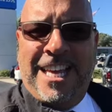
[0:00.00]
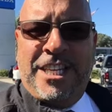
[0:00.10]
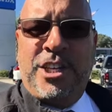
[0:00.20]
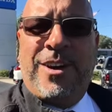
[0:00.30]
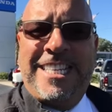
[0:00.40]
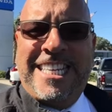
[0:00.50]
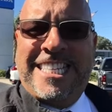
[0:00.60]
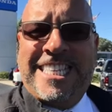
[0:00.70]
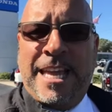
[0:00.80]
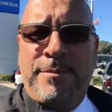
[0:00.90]
You know, I did
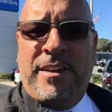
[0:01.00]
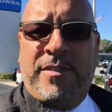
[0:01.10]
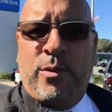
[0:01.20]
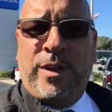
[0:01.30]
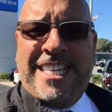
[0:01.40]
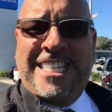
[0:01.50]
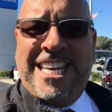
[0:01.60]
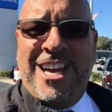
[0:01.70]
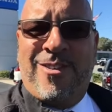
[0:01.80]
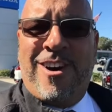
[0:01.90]
a segment a few weeks
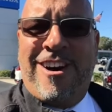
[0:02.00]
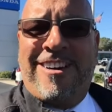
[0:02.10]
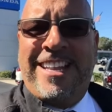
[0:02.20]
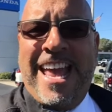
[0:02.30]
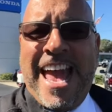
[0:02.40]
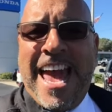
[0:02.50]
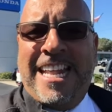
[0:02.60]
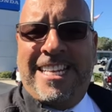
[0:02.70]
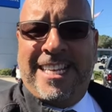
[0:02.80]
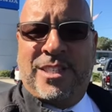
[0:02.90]
ago on
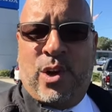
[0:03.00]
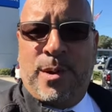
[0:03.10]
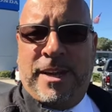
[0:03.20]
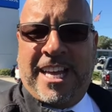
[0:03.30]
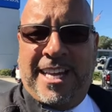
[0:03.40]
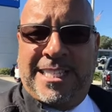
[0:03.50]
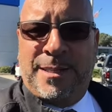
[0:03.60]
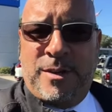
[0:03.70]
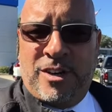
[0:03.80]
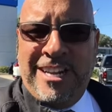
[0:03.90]
how to disarm a
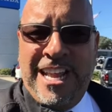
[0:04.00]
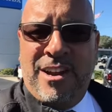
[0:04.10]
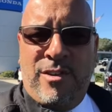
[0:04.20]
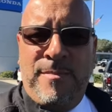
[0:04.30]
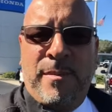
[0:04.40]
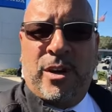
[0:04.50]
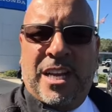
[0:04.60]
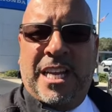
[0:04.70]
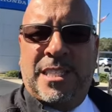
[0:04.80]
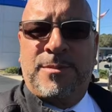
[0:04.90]
customer. Remember,
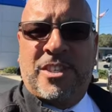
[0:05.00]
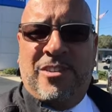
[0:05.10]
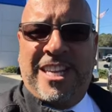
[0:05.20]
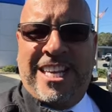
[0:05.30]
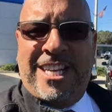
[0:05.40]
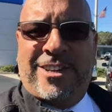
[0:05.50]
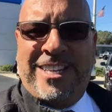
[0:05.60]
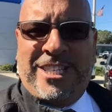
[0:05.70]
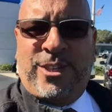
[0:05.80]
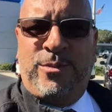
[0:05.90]
a customer's only going to
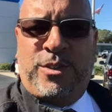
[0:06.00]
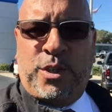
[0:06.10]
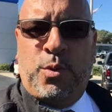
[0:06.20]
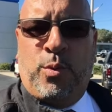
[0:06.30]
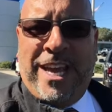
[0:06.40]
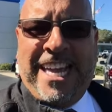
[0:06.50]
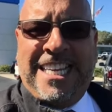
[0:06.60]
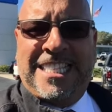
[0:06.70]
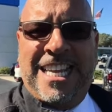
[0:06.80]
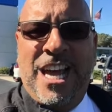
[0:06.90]
greet you two
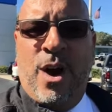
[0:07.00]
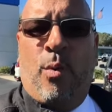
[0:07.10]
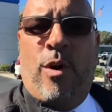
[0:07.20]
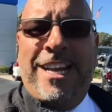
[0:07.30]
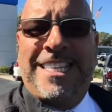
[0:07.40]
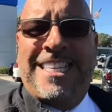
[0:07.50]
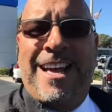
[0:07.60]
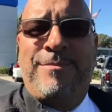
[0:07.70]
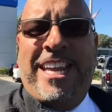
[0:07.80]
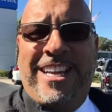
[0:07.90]
ways. One is,
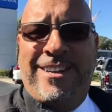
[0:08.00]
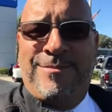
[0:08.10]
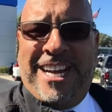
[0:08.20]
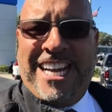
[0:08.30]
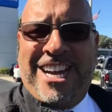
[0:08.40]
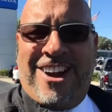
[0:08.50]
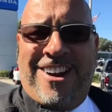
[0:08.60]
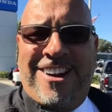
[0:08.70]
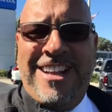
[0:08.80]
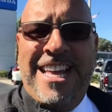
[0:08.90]
I'm here to buy a
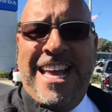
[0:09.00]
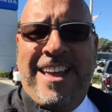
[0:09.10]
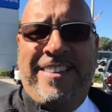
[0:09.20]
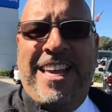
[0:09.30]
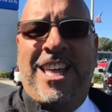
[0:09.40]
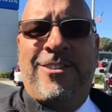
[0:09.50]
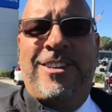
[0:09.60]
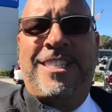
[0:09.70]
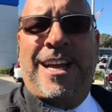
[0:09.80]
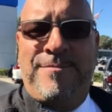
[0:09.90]
car, and the
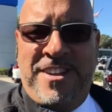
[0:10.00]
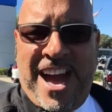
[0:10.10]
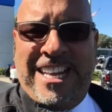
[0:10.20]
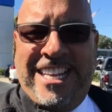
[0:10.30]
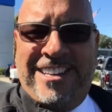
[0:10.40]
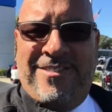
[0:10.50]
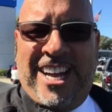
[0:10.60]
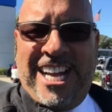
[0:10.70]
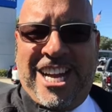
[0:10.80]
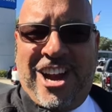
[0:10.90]
other is, I'm not here to
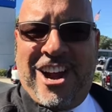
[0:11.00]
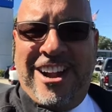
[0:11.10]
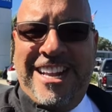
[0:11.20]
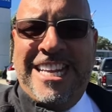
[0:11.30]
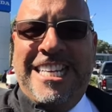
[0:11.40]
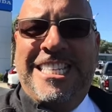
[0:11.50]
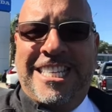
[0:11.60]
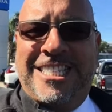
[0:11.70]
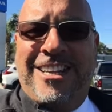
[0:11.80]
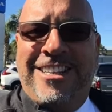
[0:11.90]
buy a car.
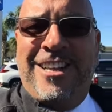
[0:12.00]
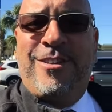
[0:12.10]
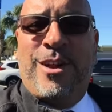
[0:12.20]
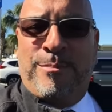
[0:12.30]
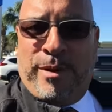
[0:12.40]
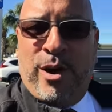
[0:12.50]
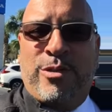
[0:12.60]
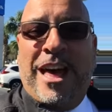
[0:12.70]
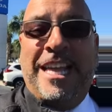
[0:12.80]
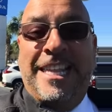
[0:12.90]
Just so you know, they're
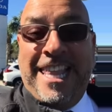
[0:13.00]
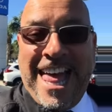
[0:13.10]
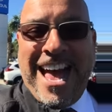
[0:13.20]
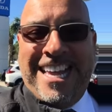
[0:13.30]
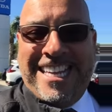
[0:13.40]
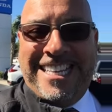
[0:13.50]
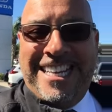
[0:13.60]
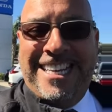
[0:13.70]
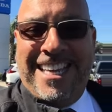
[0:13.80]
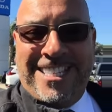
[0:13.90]
both lying.
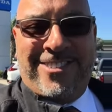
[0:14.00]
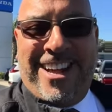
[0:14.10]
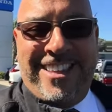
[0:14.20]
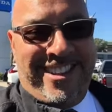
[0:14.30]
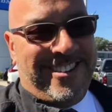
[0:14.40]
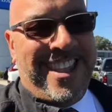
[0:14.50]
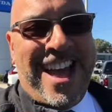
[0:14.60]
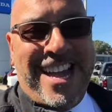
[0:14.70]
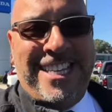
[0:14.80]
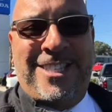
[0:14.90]
That's right, they're
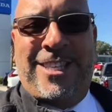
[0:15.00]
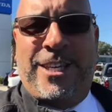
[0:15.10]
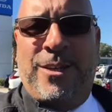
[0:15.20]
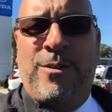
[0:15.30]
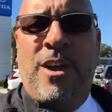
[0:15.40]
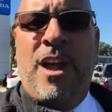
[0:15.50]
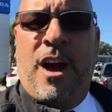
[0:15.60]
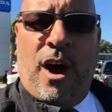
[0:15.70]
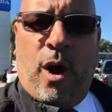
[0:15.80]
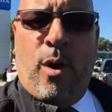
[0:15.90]
lying to you.
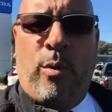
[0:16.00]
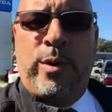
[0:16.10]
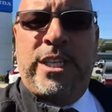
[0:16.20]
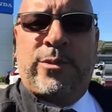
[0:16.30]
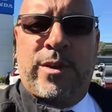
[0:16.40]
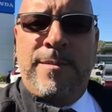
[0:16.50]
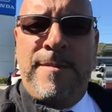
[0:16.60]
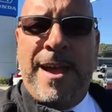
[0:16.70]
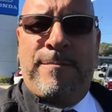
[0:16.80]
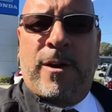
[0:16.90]
Always
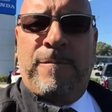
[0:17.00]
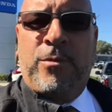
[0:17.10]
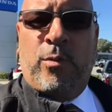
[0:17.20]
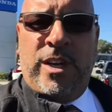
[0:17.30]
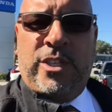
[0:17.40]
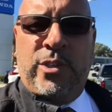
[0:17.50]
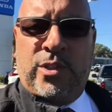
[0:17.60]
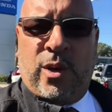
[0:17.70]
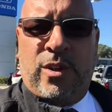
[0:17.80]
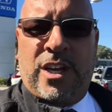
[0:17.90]
remember, once you
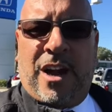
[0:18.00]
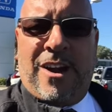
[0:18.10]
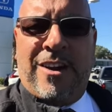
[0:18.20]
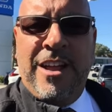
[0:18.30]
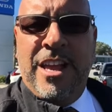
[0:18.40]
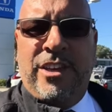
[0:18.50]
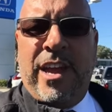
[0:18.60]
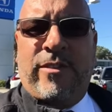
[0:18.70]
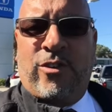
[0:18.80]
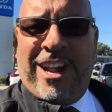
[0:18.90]
sold a car,
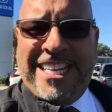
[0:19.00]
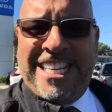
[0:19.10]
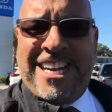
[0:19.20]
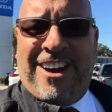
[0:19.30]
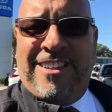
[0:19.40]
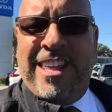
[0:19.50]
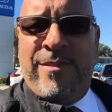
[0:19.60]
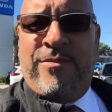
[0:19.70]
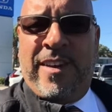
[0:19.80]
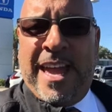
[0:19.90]
you have a right to call
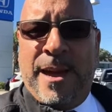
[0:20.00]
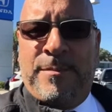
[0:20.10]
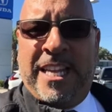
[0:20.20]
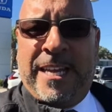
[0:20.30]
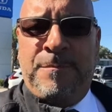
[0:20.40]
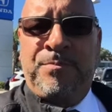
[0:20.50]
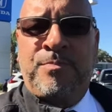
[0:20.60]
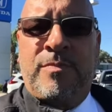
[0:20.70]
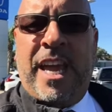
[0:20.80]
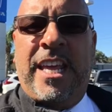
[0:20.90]
them family.
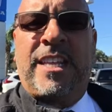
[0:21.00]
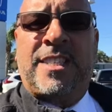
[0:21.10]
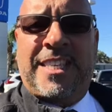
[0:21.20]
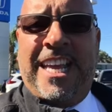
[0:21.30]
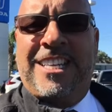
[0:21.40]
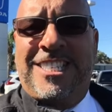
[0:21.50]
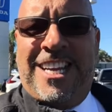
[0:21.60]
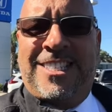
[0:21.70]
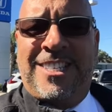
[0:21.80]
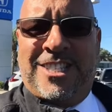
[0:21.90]
And the sale
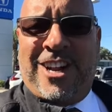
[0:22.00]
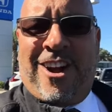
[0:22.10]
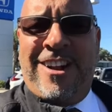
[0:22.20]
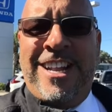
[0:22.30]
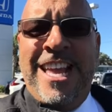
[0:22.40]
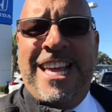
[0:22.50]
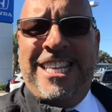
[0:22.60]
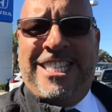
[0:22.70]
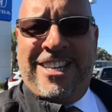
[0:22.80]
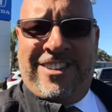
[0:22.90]
doesn't start
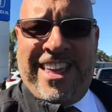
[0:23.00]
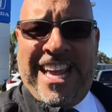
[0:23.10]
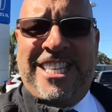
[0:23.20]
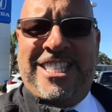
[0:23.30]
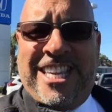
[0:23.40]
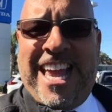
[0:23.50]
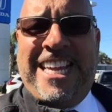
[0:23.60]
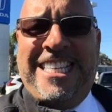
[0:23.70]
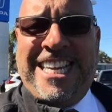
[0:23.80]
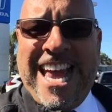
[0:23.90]
until they
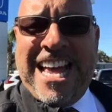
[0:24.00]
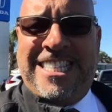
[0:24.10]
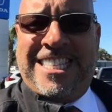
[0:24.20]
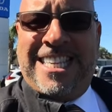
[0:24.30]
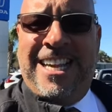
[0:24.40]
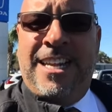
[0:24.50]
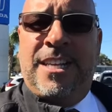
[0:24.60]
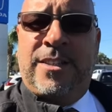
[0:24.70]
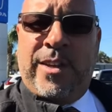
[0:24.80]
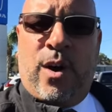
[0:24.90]
say yes.
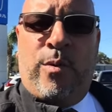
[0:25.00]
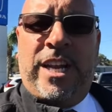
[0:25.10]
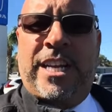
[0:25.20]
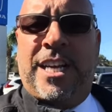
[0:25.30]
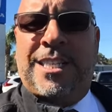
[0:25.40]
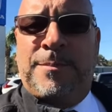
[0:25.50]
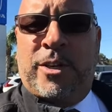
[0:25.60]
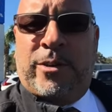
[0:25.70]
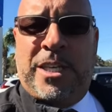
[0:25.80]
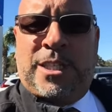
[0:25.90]
So when a
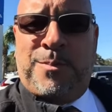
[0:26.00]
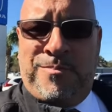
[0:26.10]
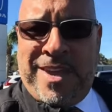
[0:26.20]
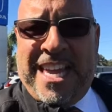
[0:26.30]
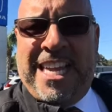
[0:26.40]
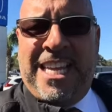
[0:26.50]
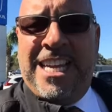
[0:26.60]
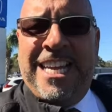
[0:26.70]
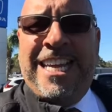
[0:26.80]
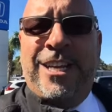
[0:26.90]
customer greets me,
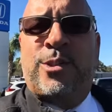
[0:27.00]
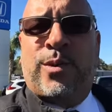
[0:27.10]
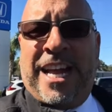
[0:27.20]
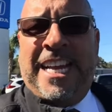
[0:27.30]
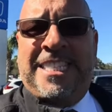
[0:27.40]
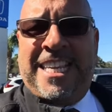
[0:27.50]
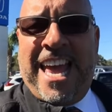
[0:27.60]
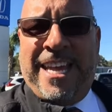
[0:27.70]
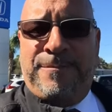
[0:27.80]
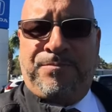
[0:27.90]
here's what I say.